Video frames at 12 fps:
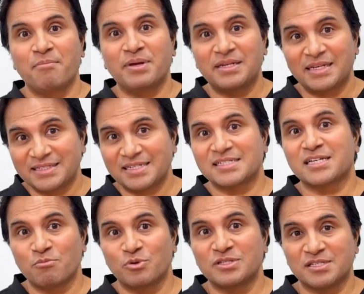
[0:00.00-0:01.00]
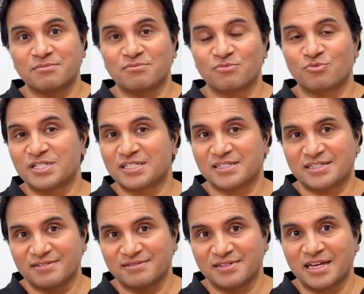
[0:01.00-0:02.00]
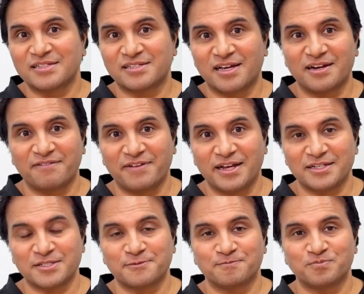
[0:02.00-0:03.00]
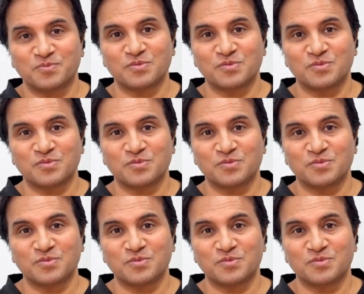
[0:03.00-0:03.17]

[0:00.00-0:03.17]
But it does come with some risks and side effects.